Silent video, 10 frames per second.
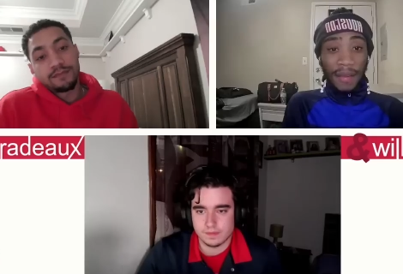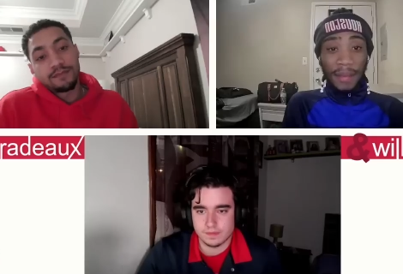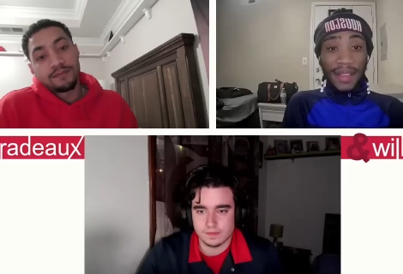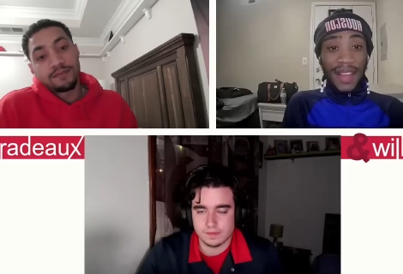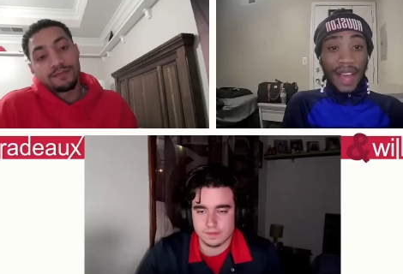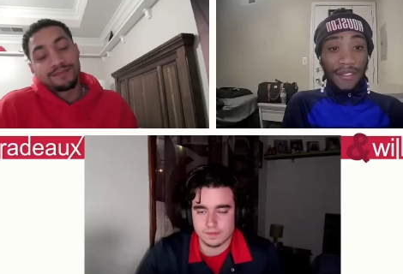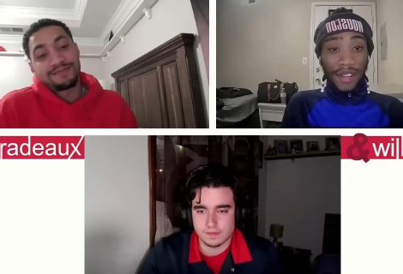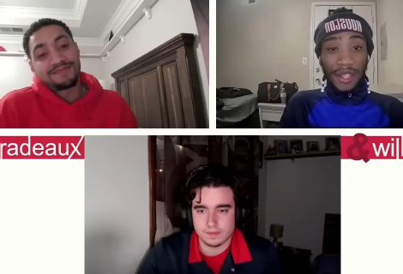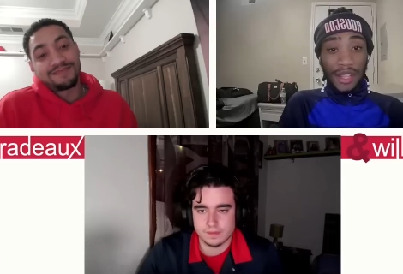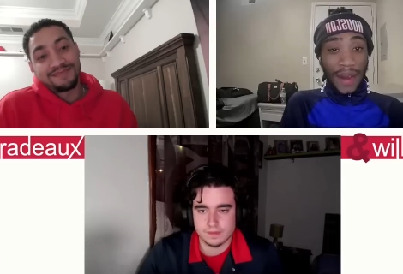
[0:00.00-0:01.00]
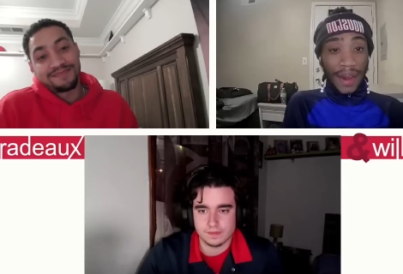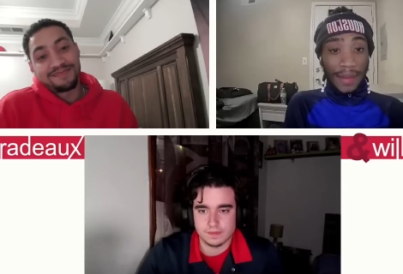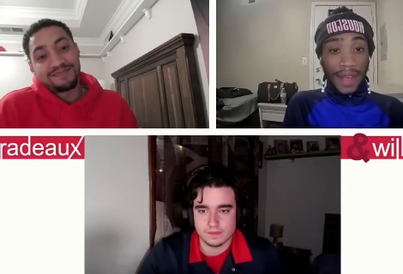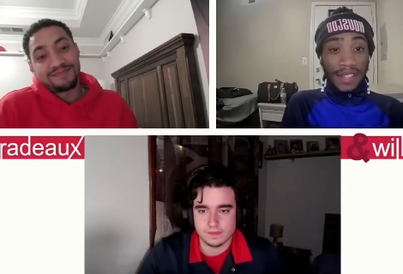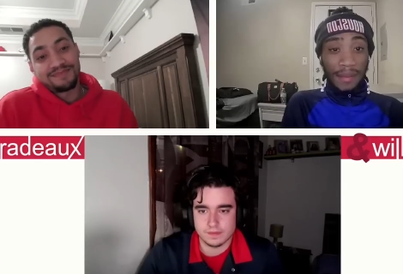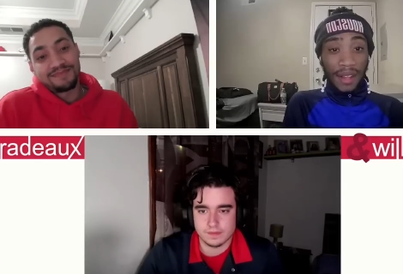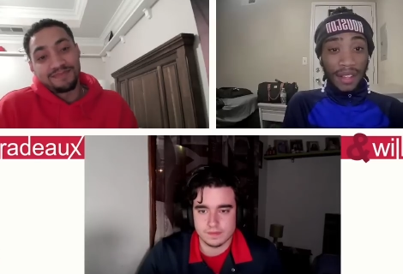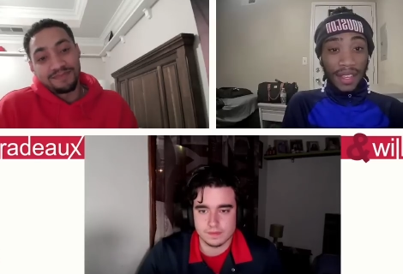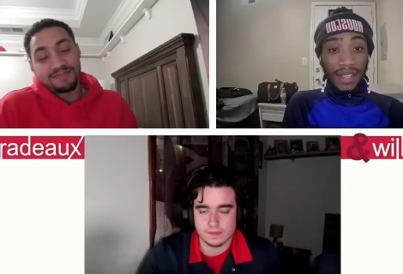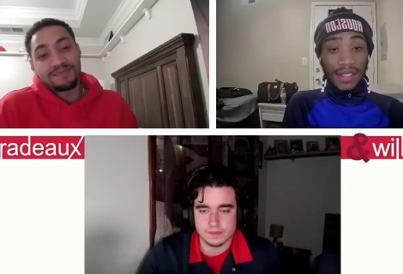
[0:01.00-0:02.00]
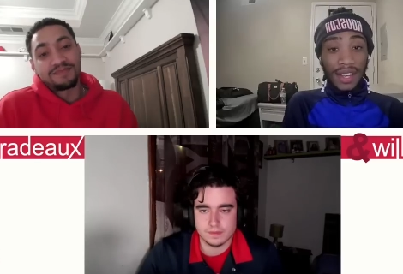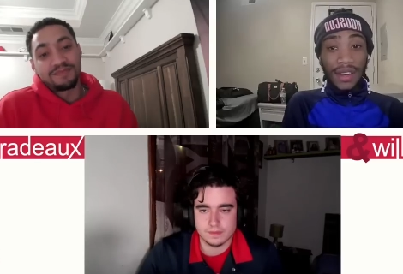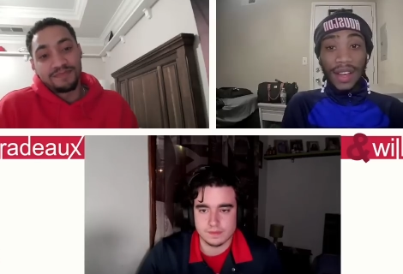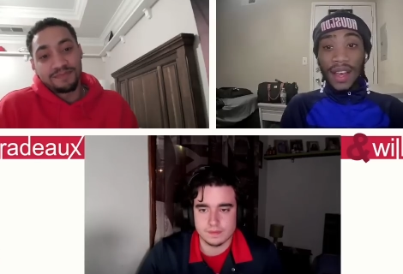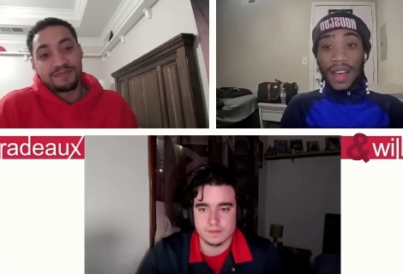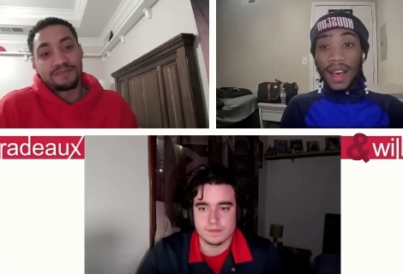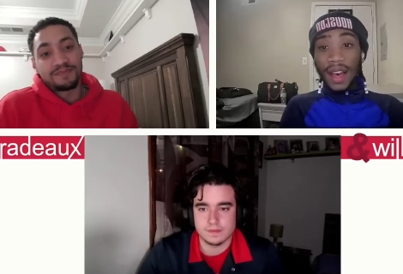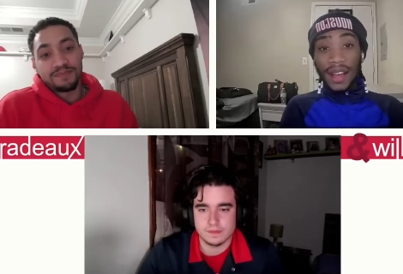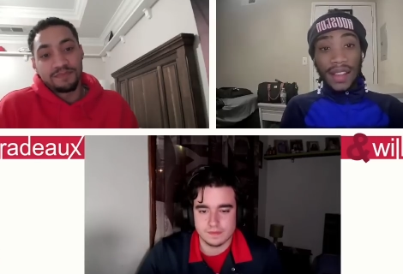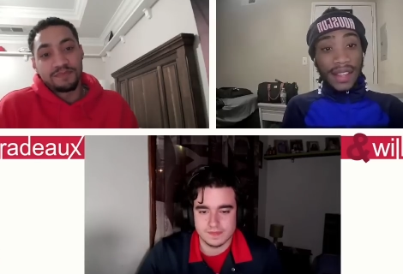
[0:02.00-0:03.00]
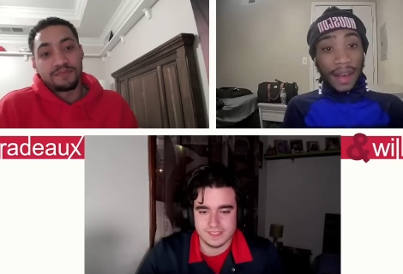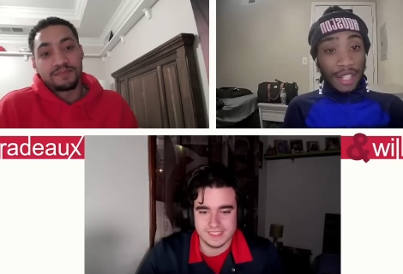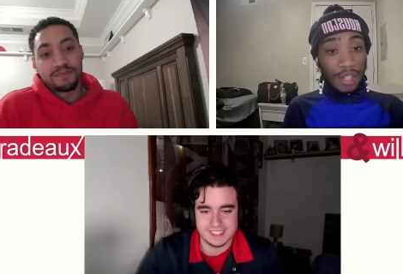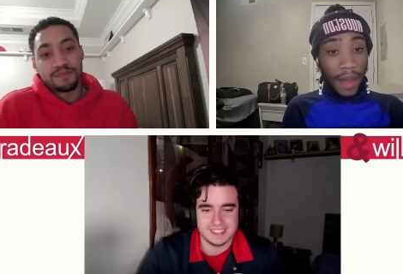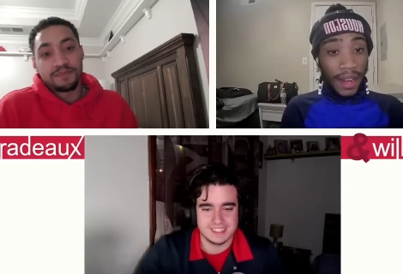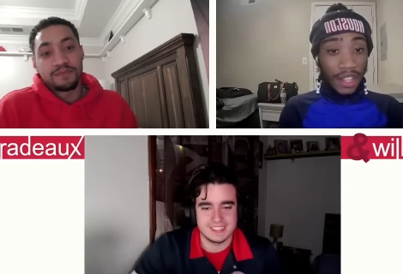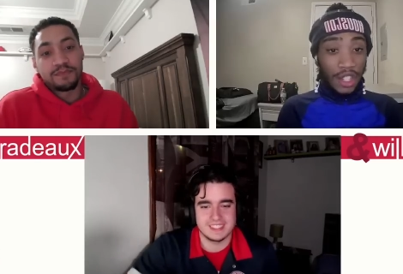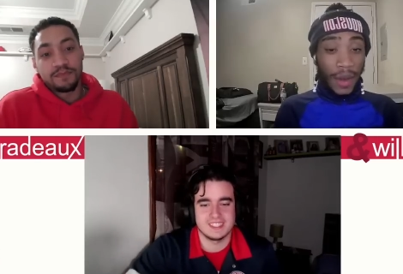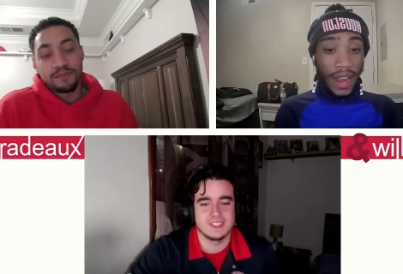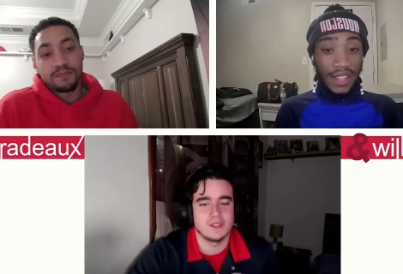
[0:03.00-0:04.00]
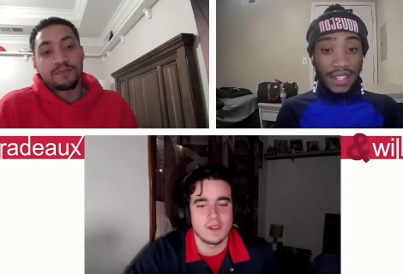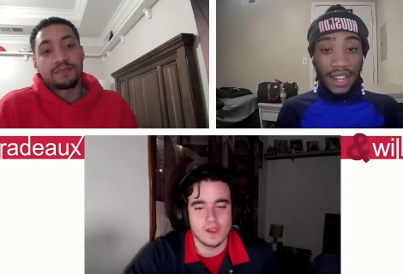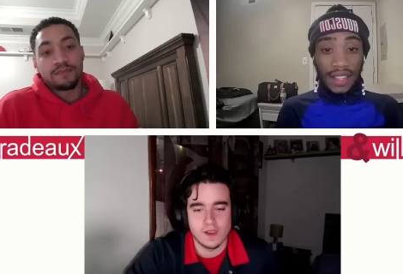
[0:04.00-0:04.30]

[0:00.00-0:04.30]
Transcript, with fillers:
Speaker 1: I'm, I'm excited for Houston Rockets basketball again. So uh, that that was just my initial reaction.